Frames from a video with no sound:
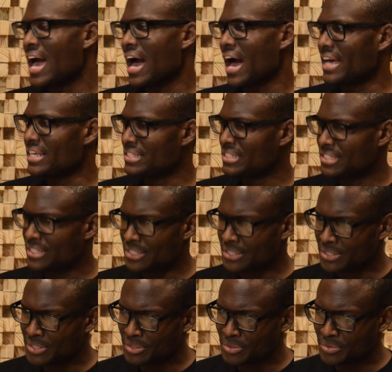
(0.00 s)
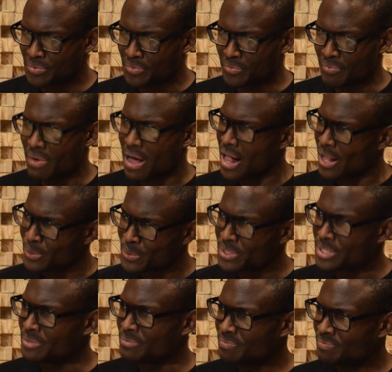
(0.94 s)
I still
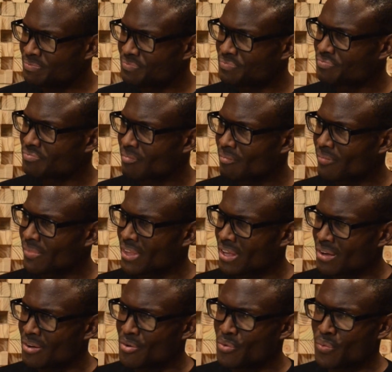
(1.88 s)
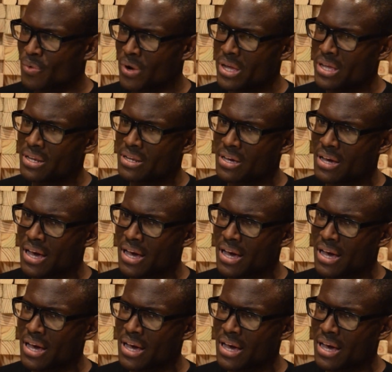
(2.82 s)
value them, right?